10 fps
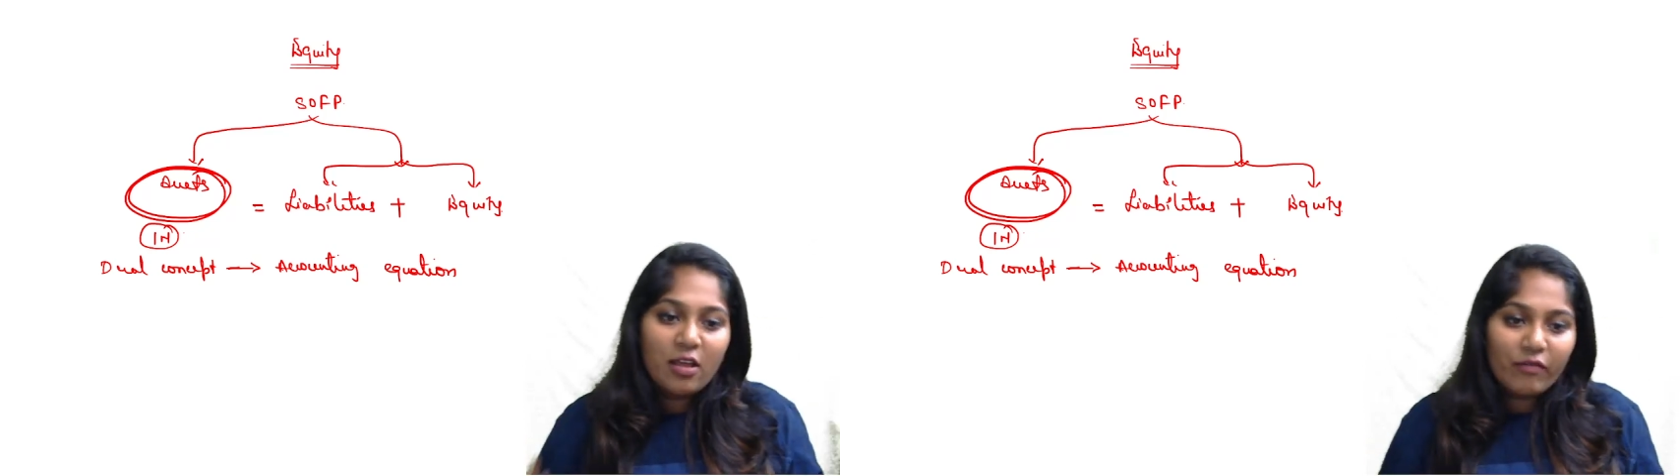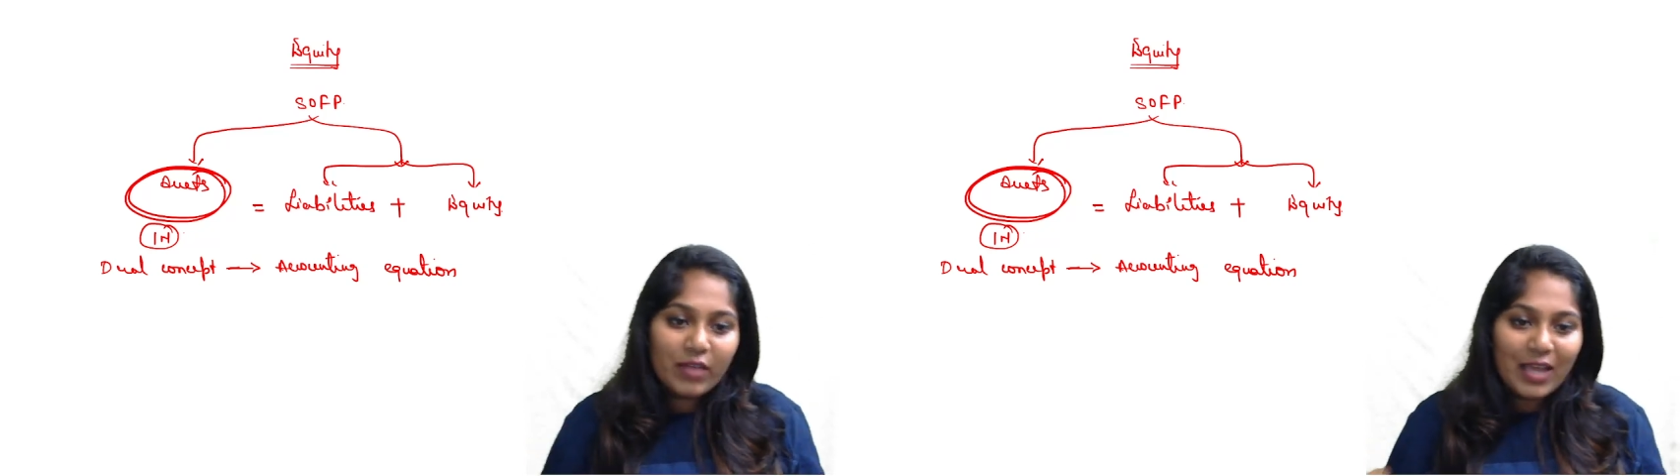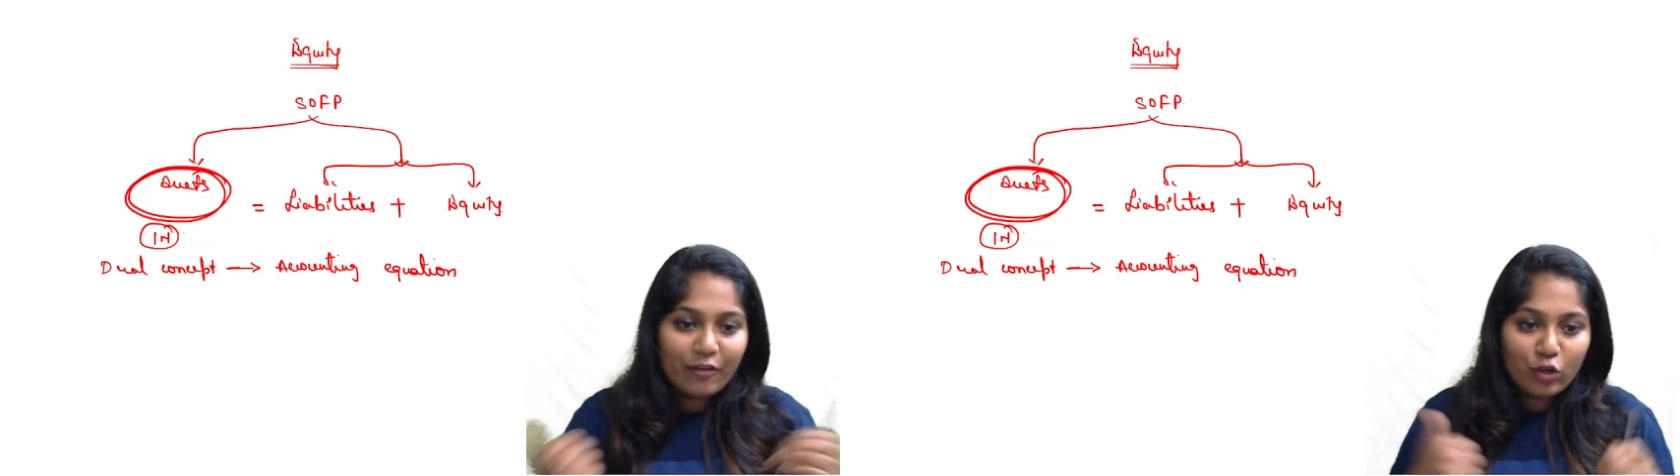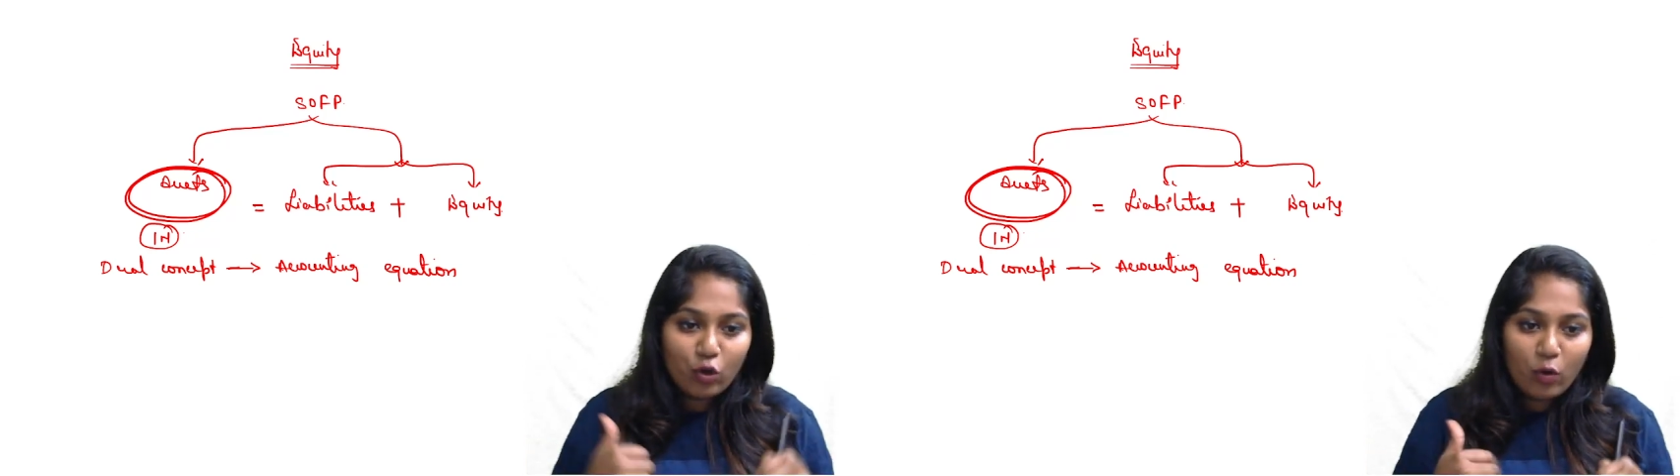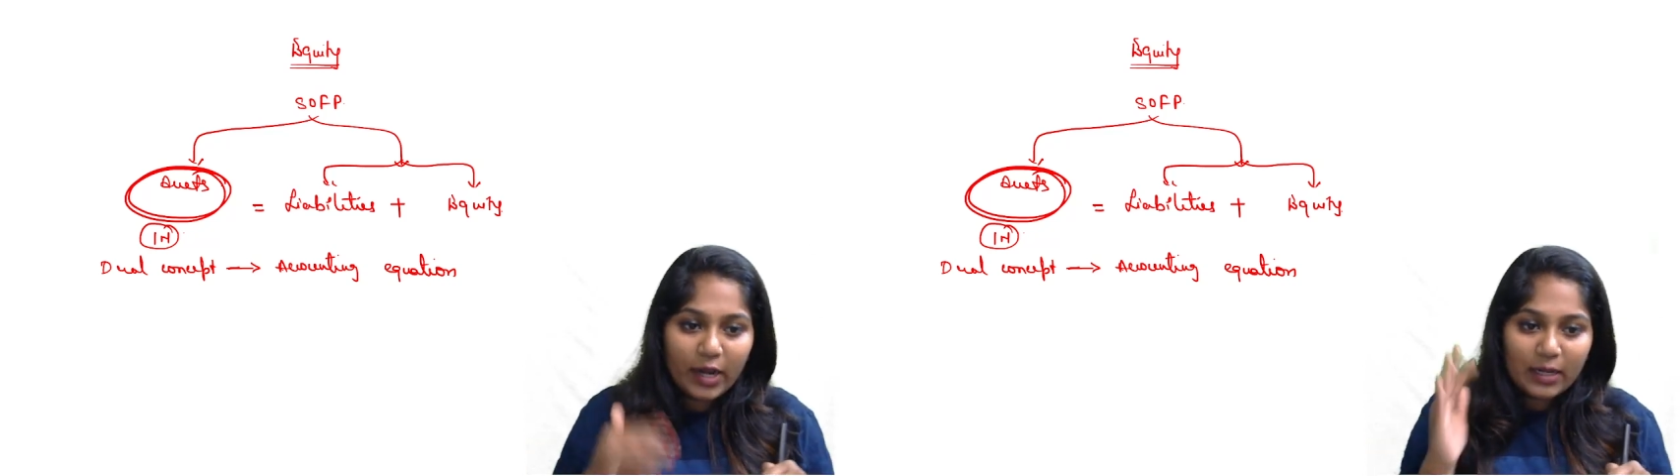We have to
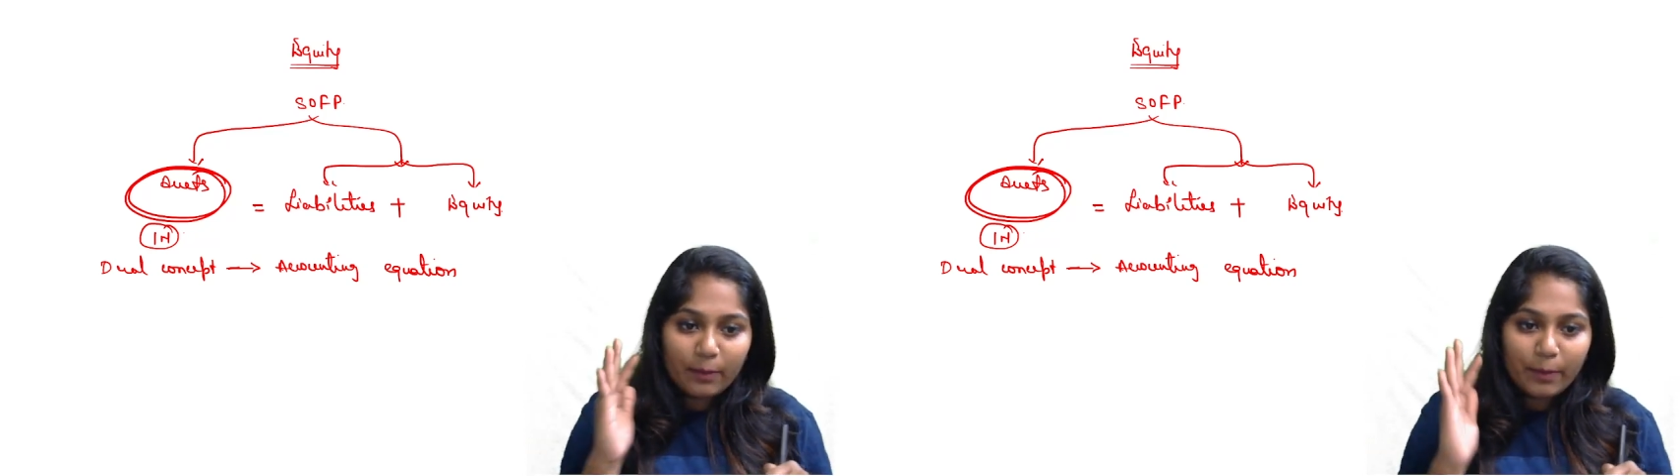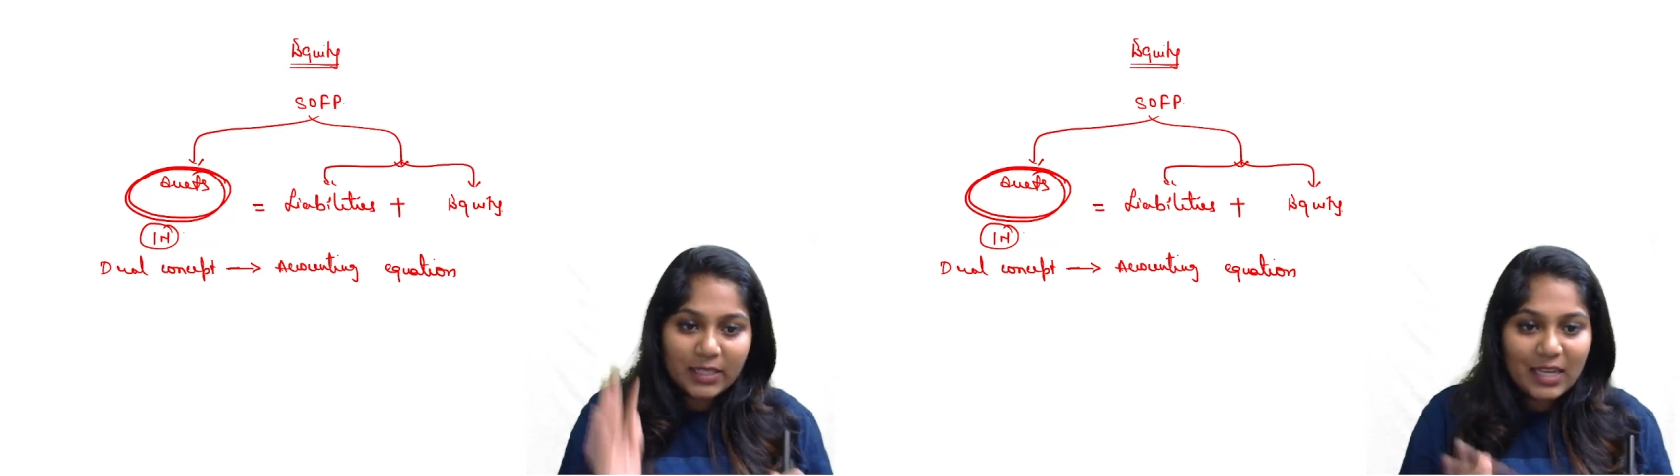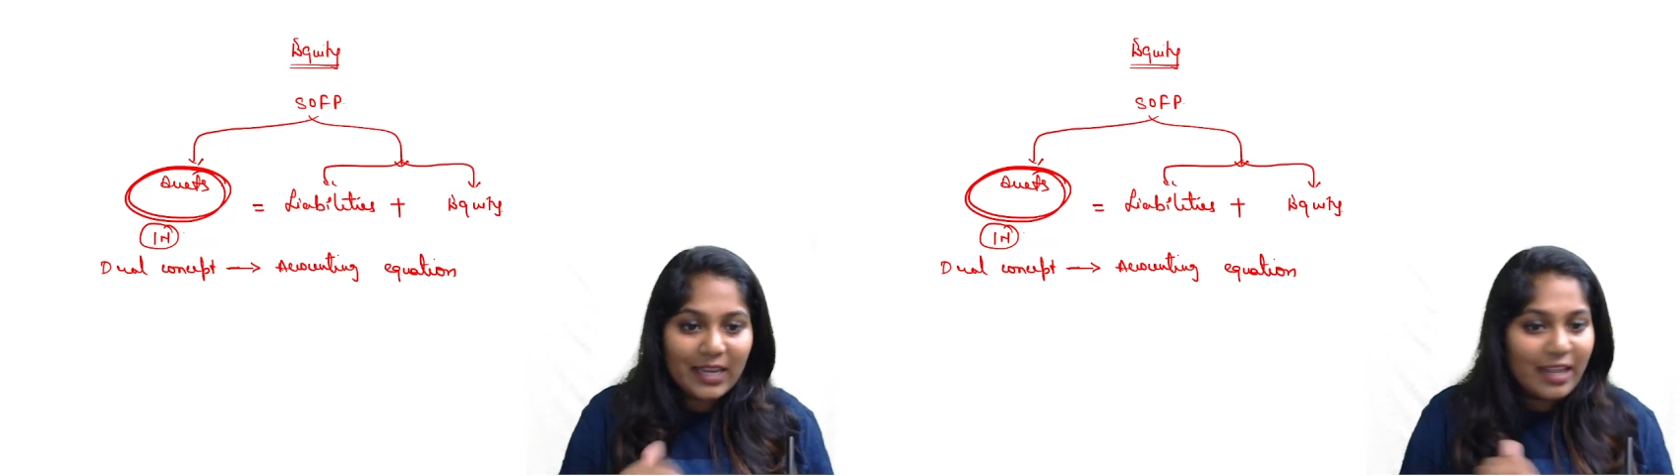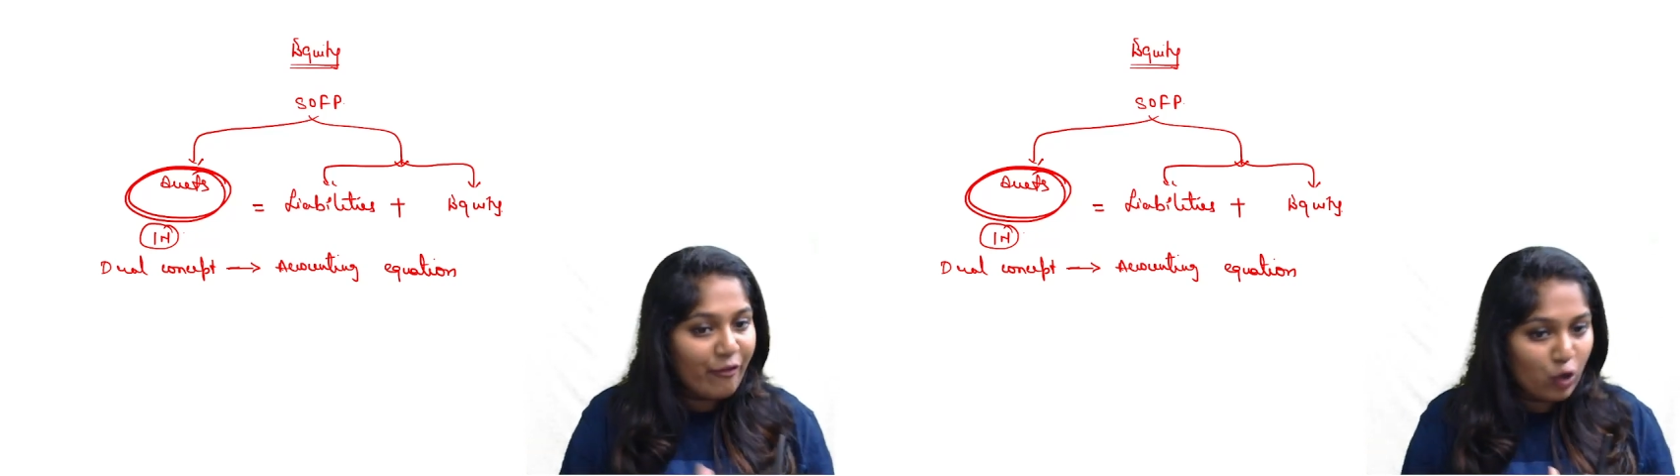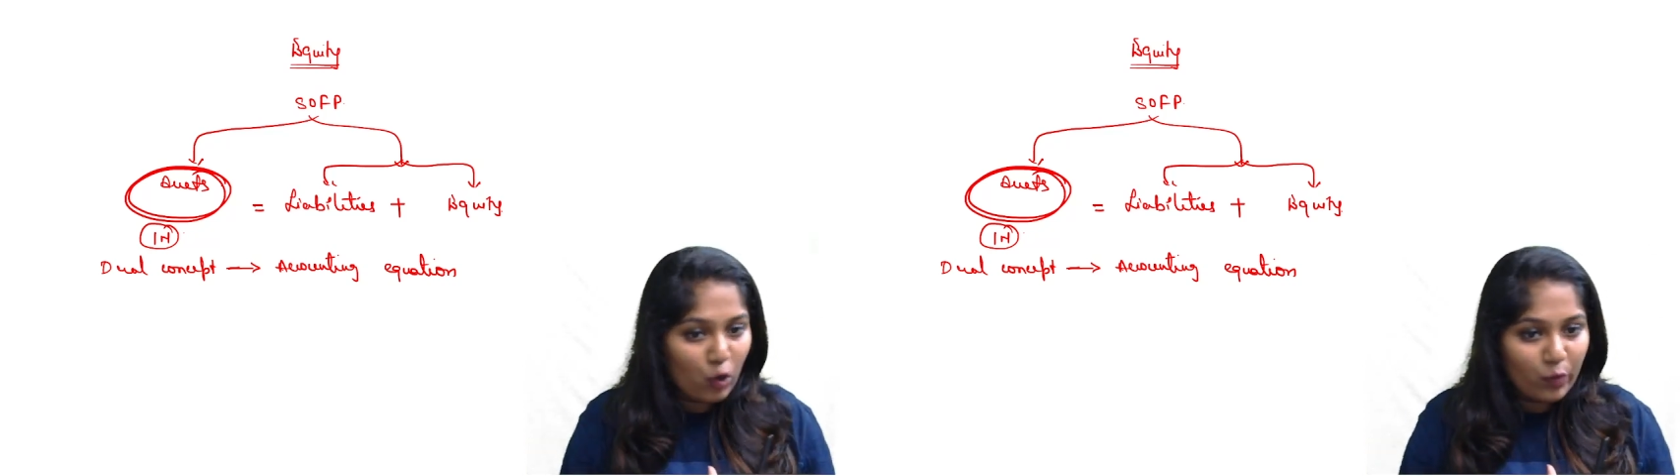go ahead and pay the
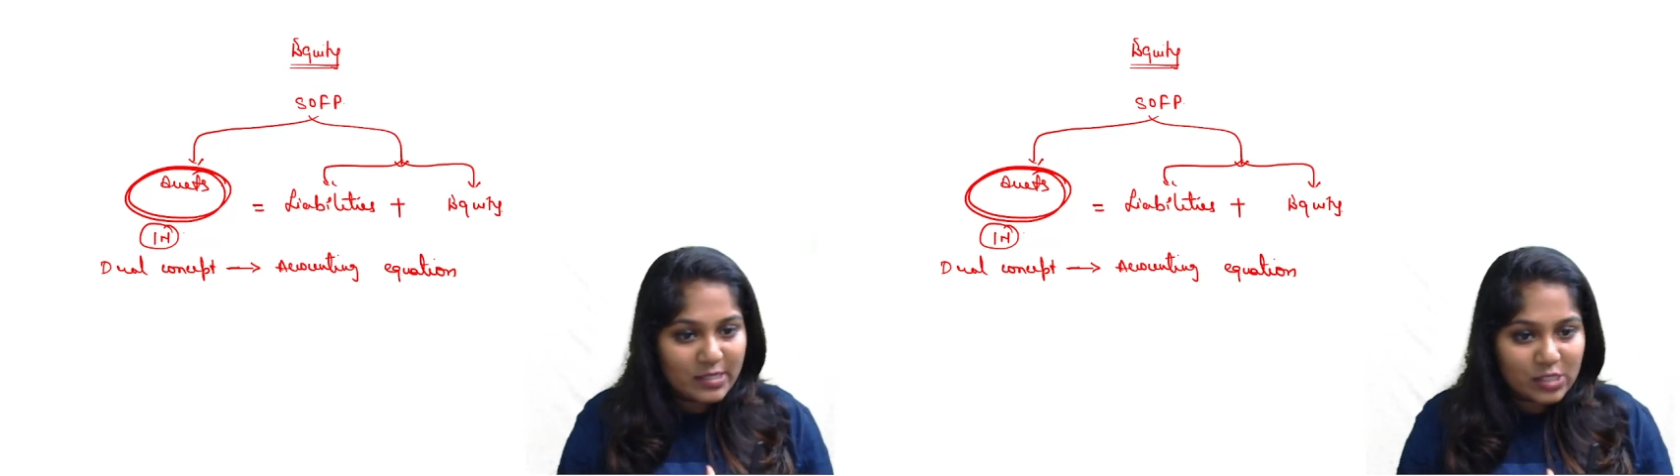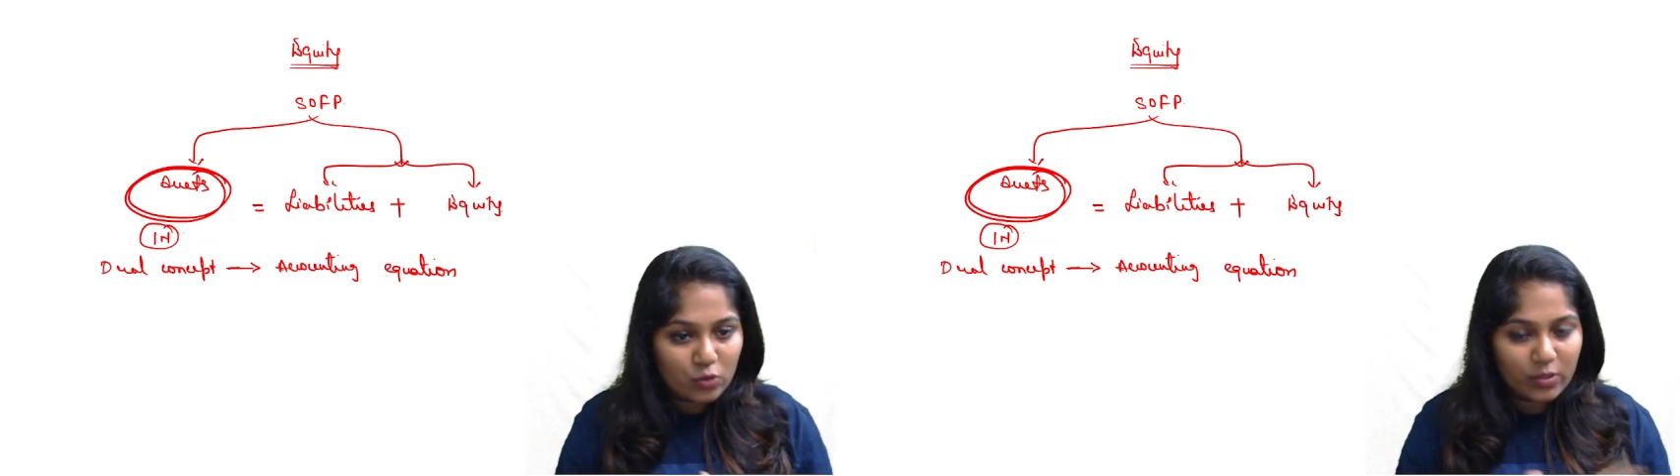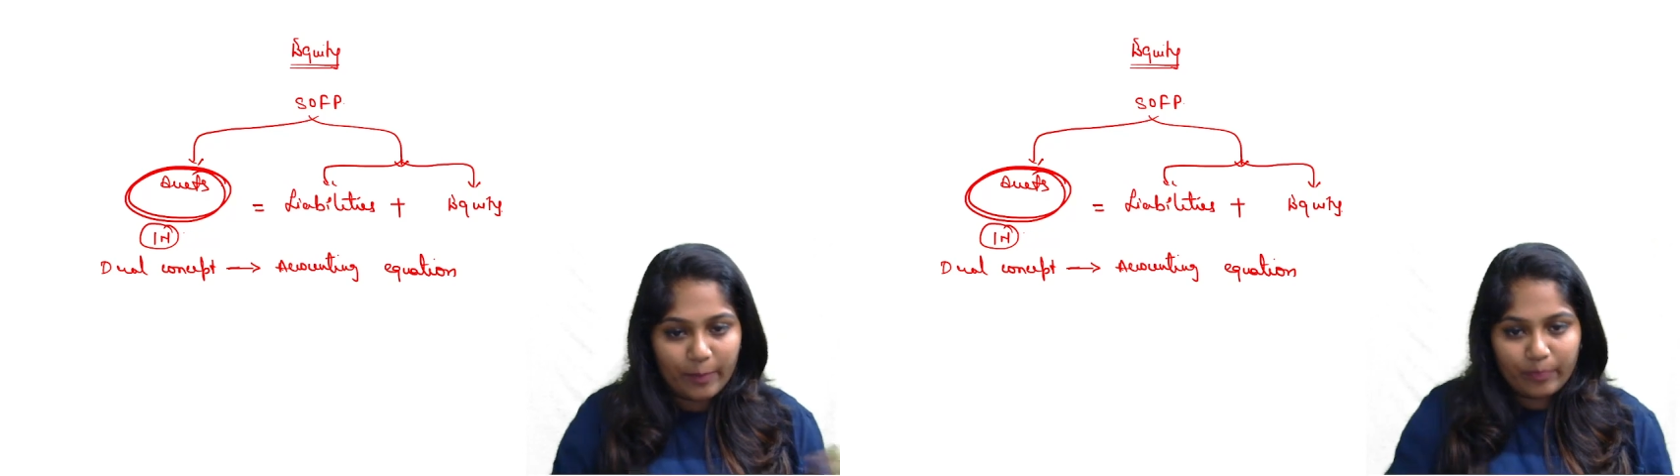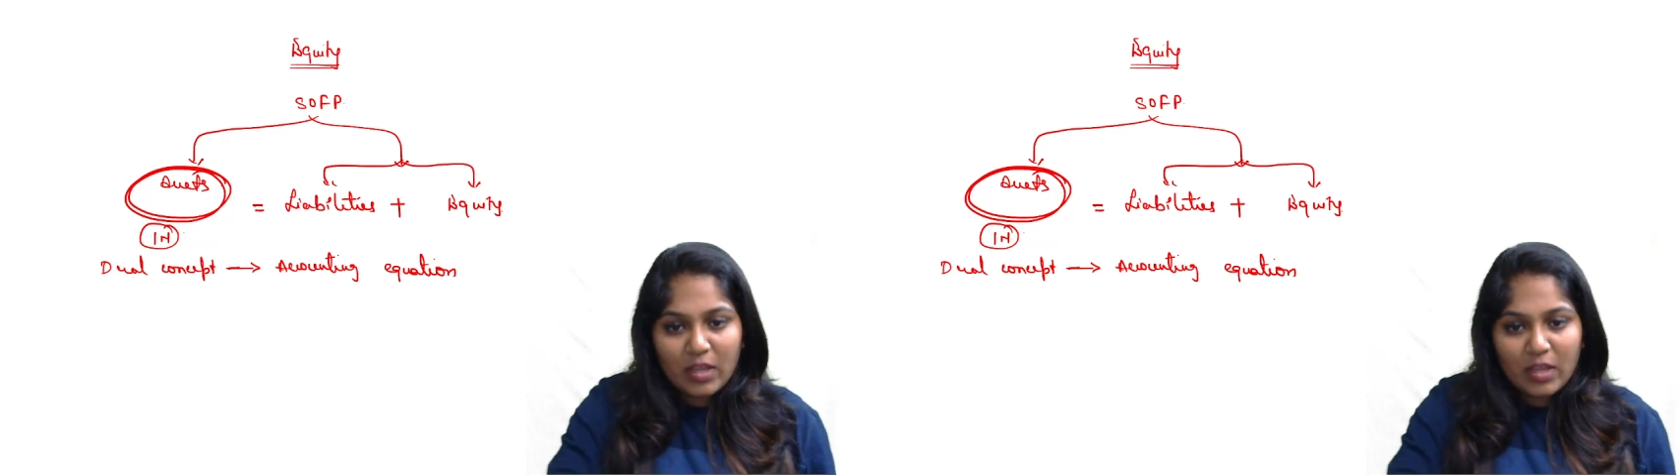leftovers to them.